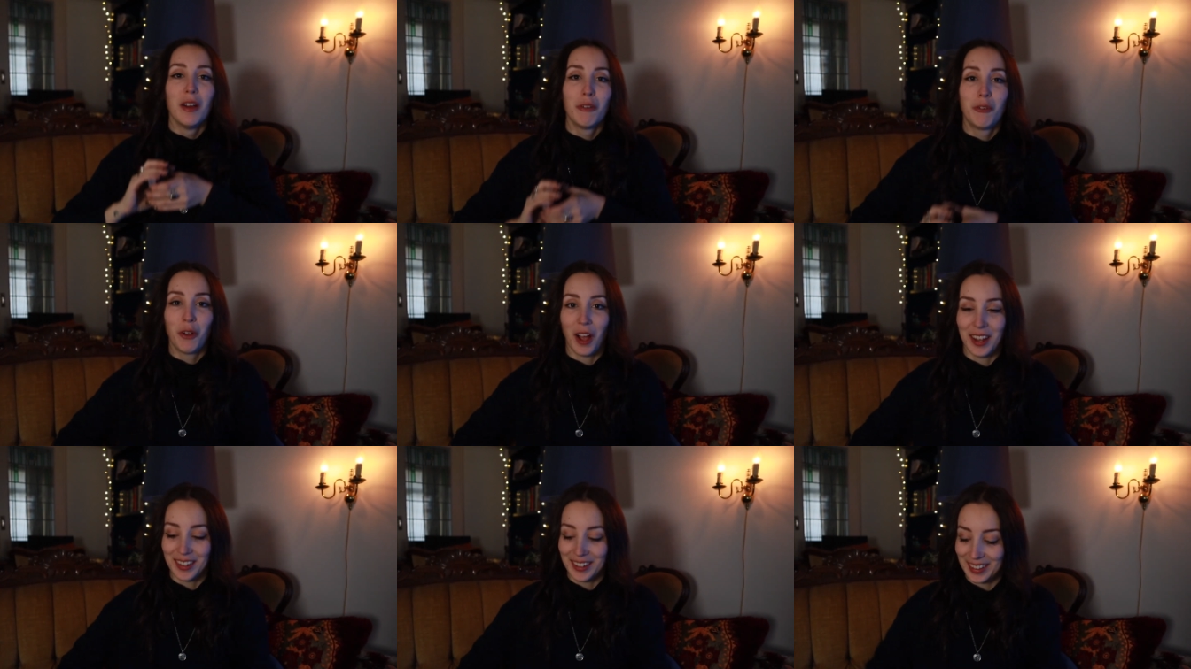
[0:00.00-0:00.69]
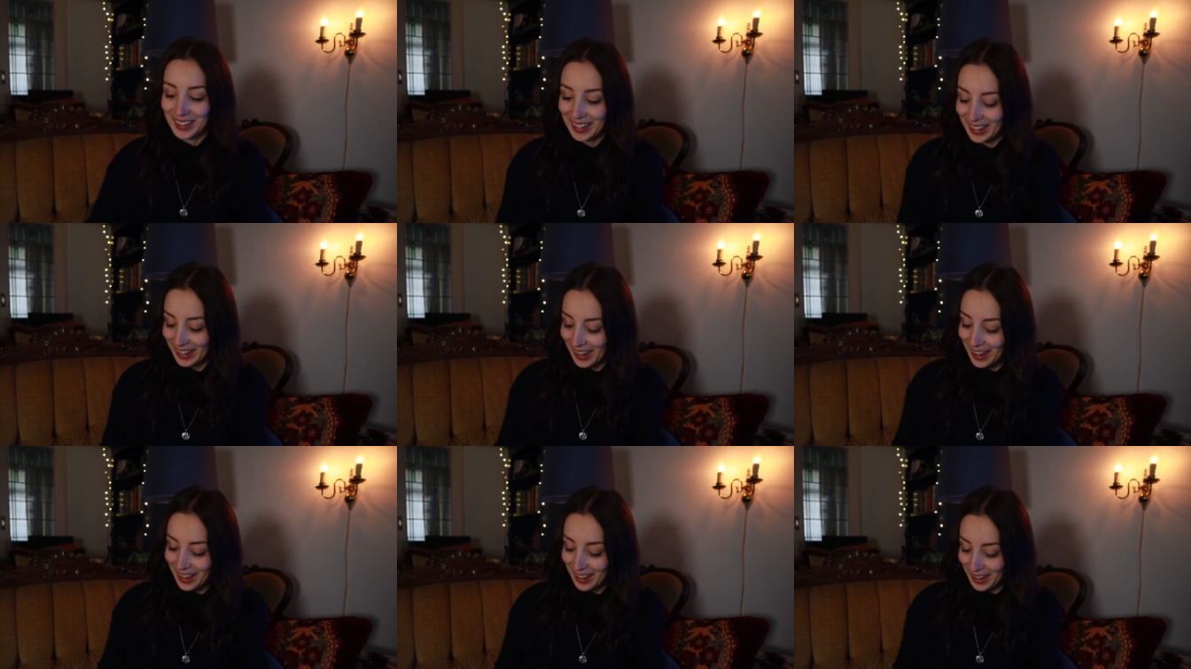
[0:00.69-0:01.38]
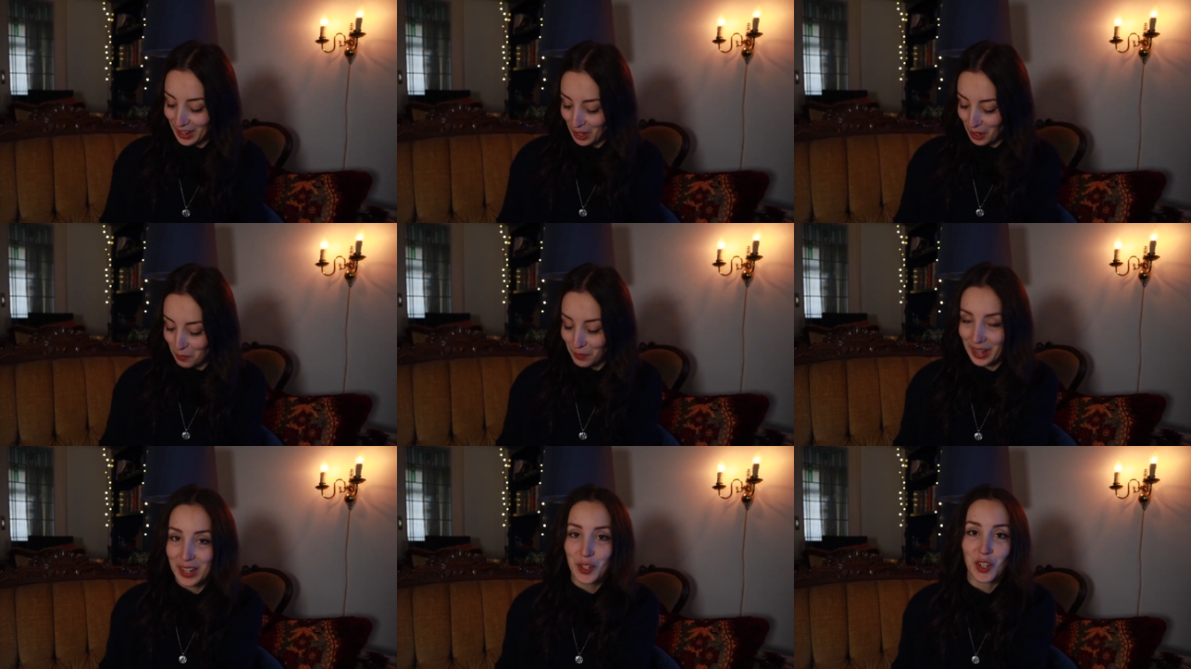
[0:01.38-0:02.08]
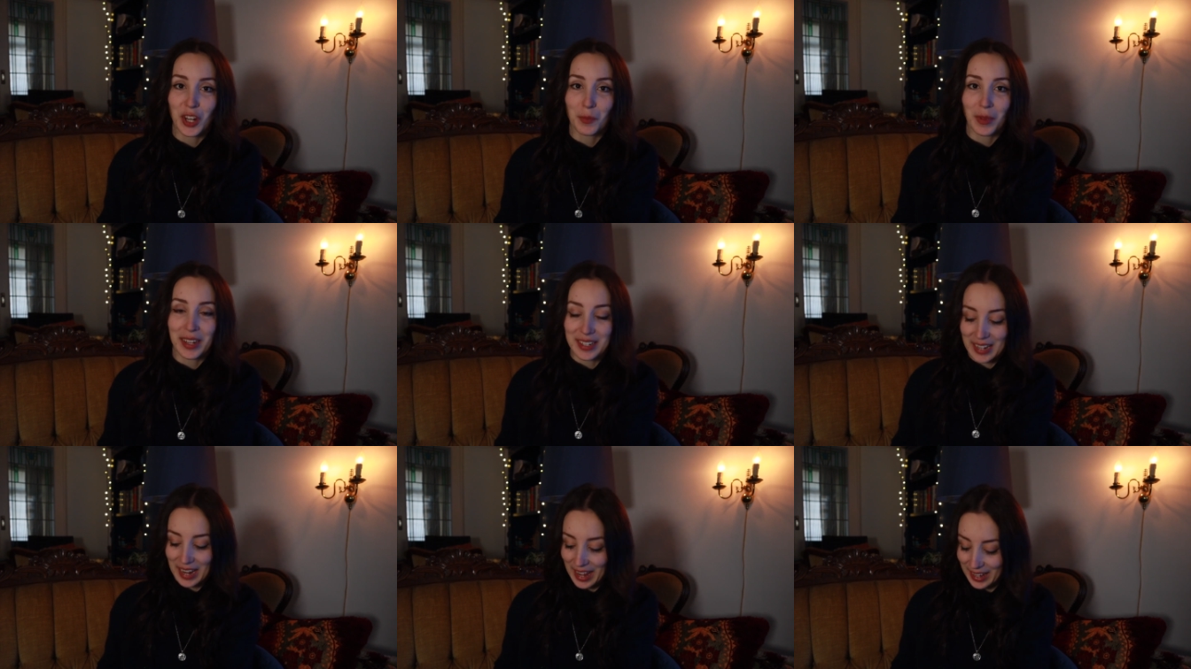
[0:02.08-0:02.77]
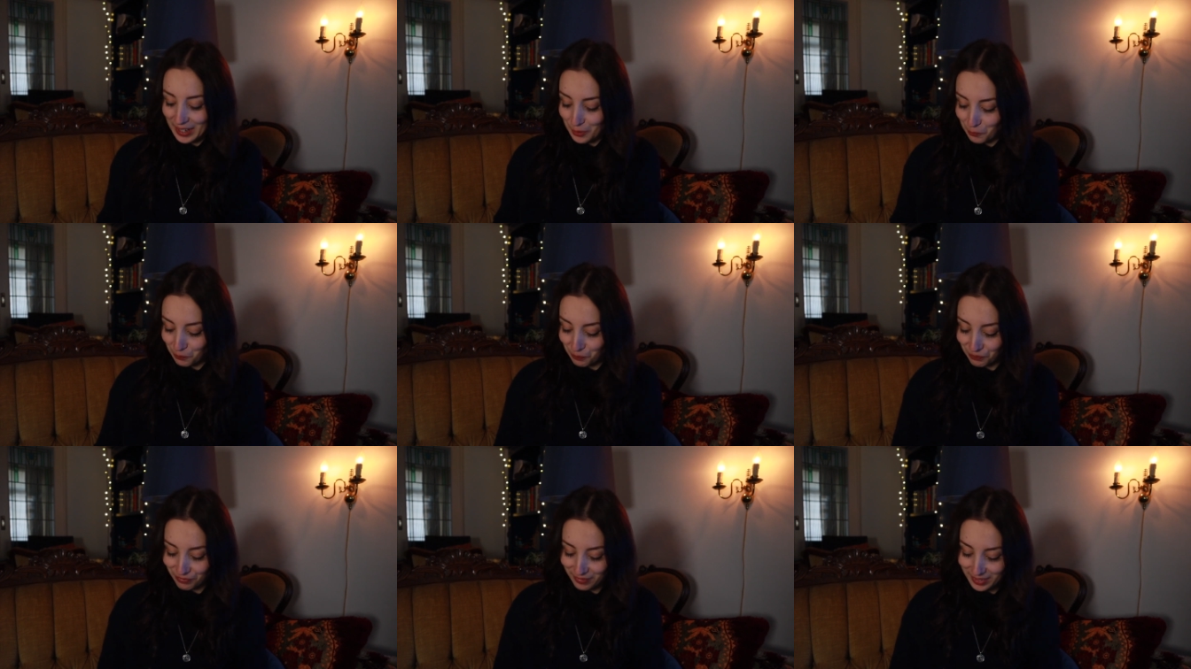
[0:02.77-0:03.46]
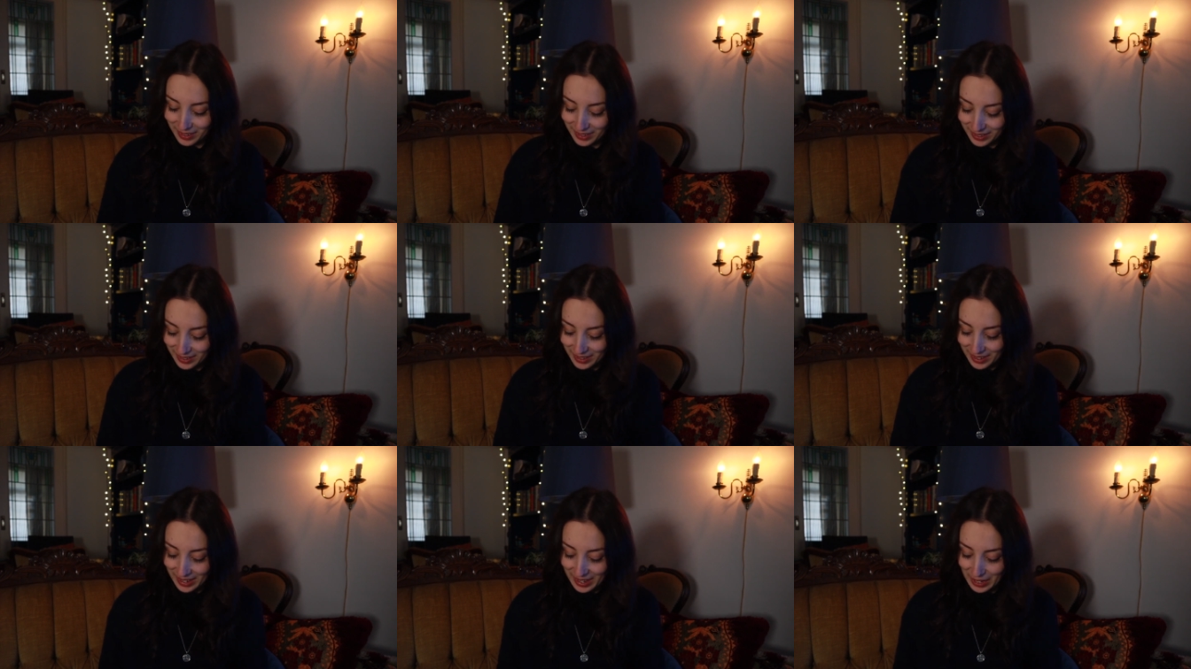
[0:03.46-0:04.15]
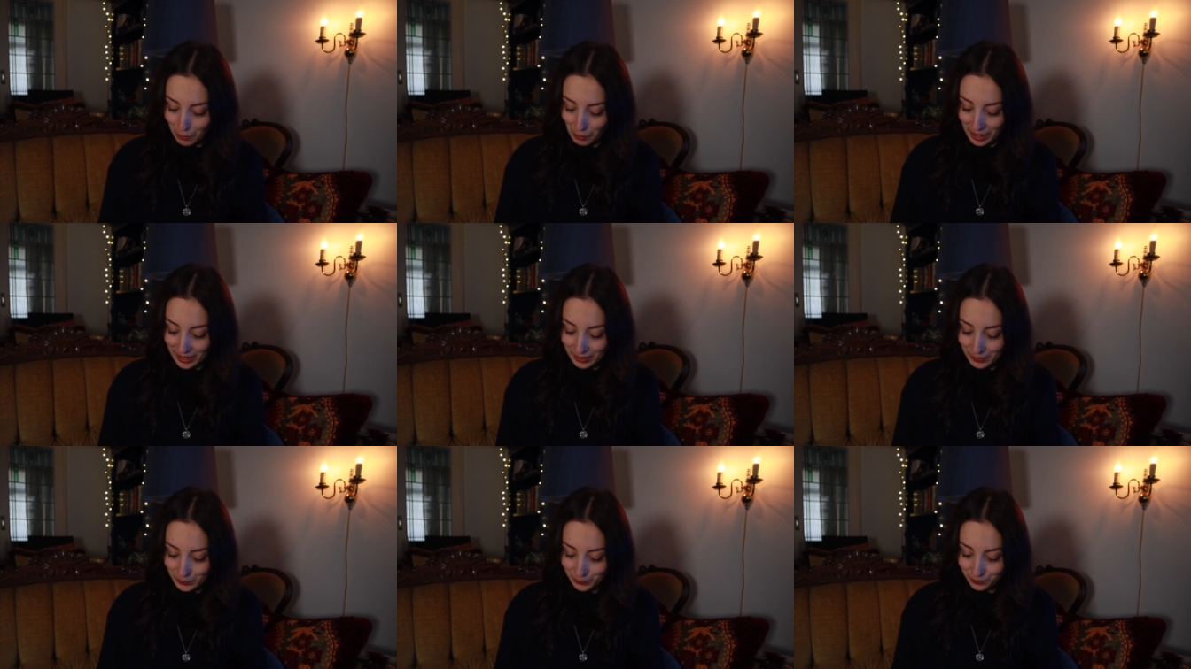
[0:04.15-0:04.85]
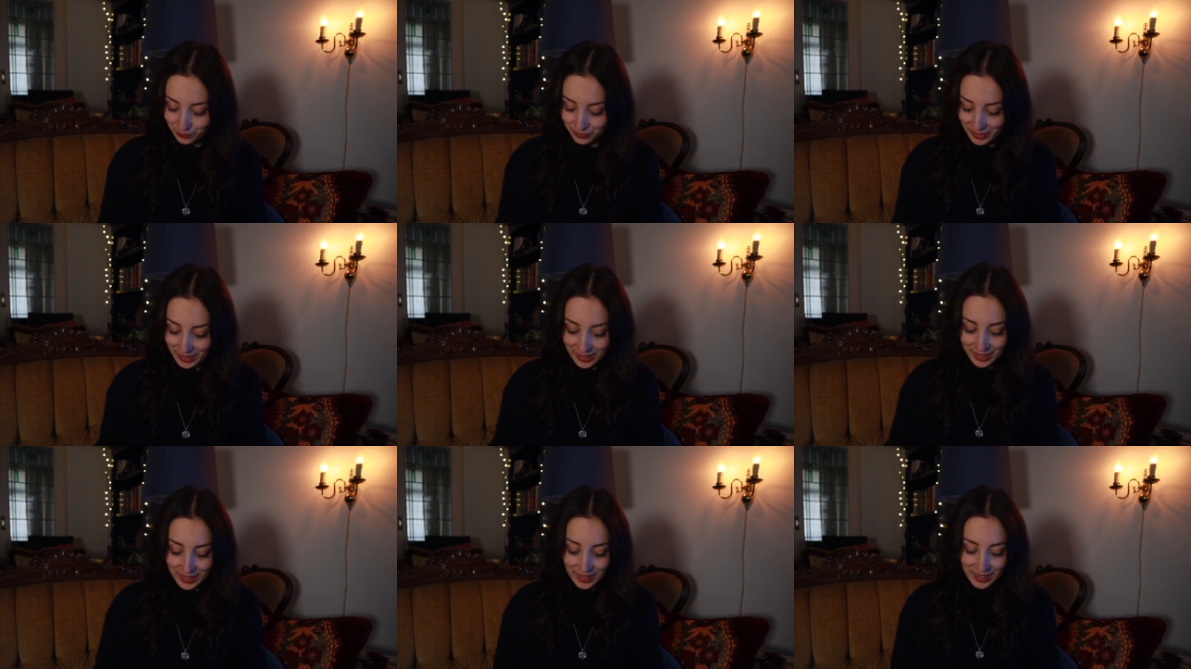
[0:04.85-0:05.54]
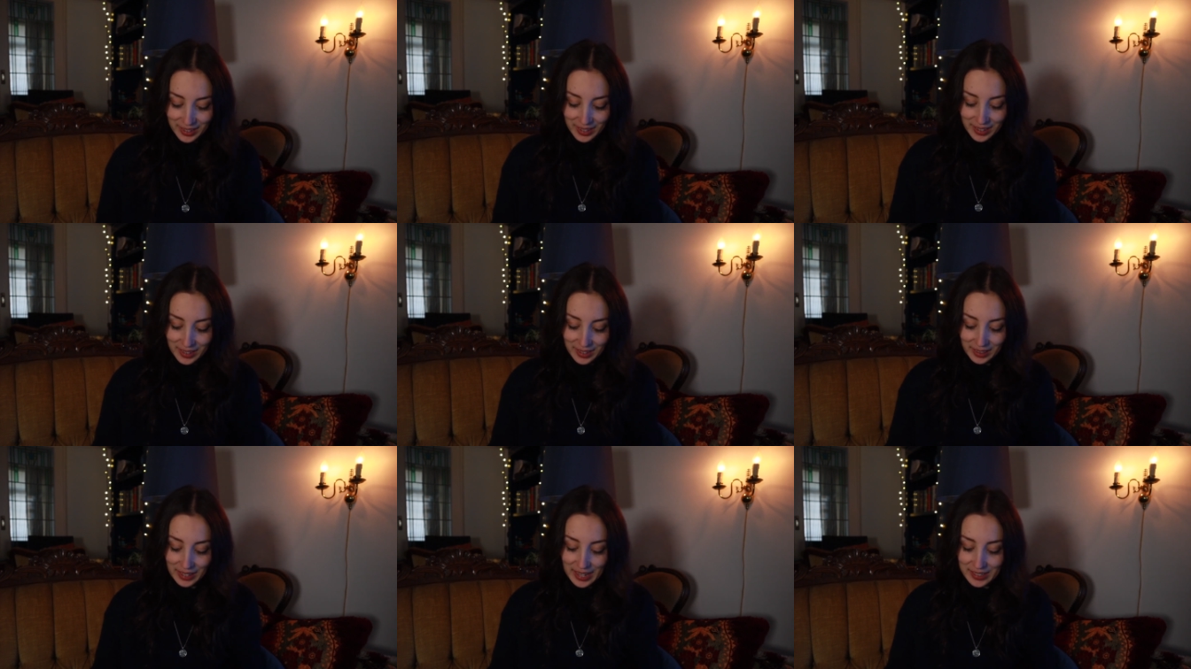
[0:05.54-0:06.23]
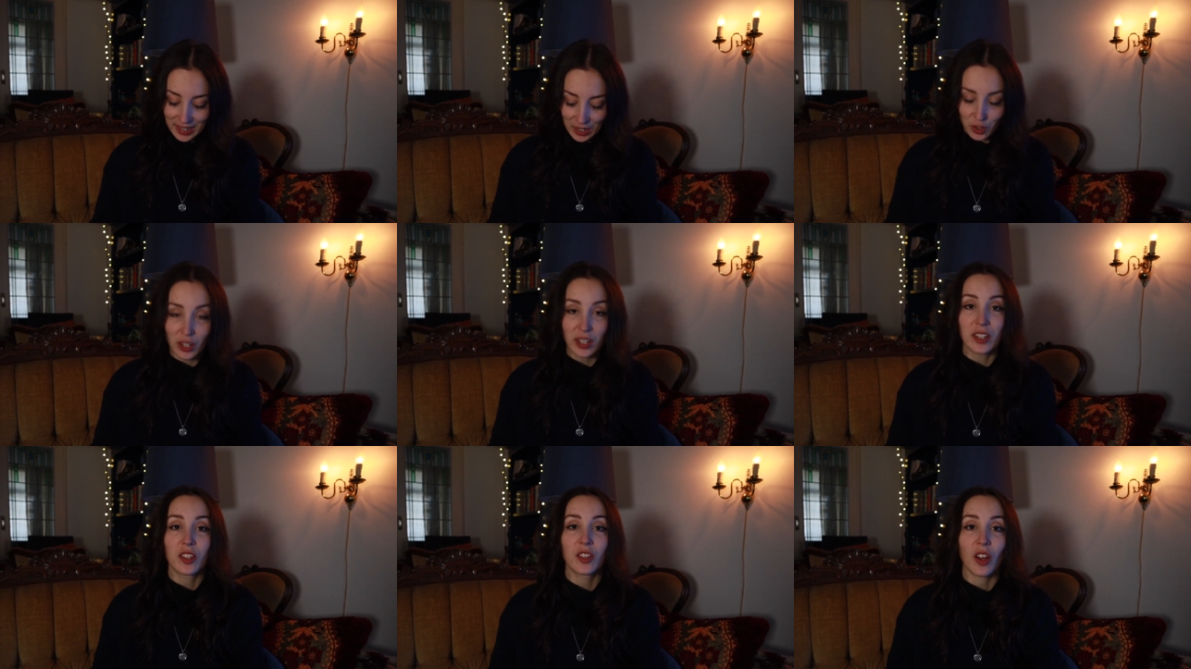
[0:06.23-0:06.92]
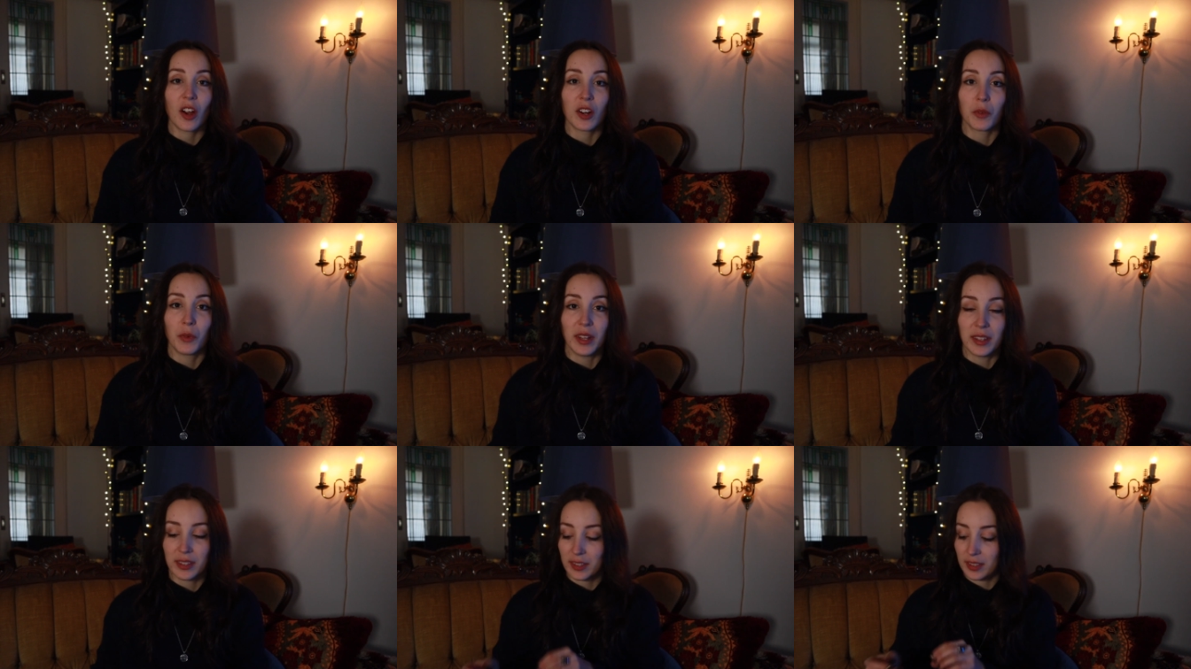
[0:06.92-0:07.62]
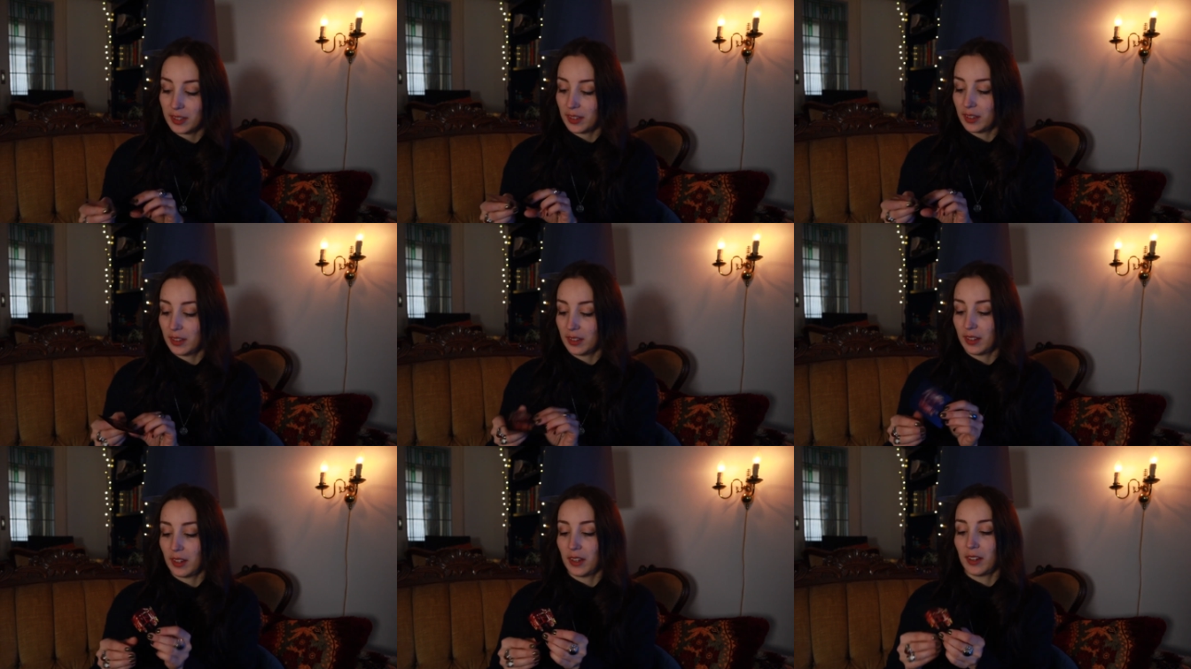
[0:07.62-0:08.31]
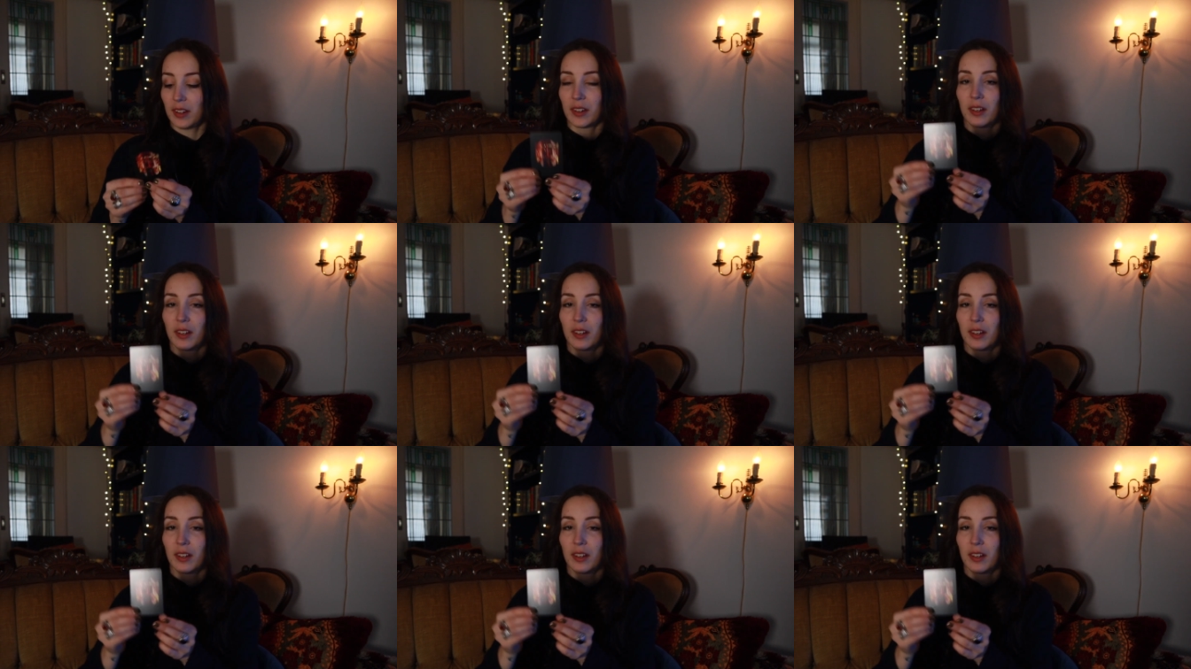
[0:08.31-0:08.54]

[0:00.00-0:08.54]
finally um, edging my deck. Anyway, let's actually start with the